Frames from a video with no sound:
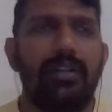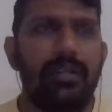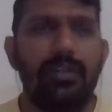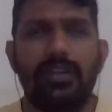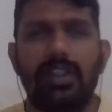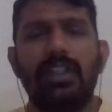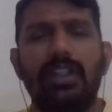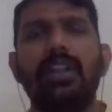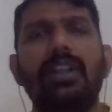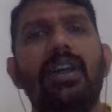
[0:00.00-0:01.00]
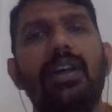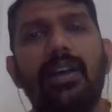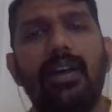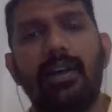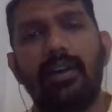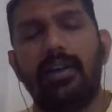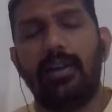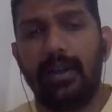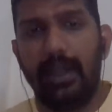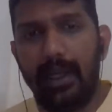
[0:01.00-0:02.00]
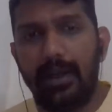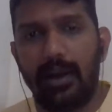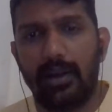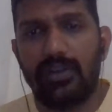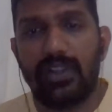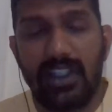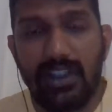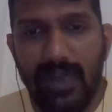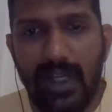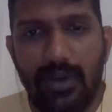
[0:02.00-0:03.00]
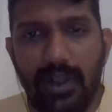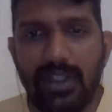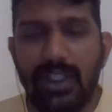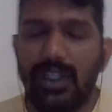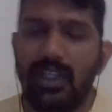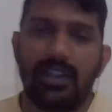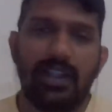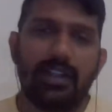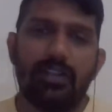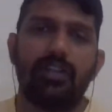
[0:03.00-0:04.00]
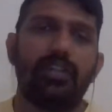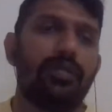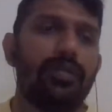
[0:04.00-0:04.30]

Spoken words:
you see the data, you see the metrics, and there is a like drop down.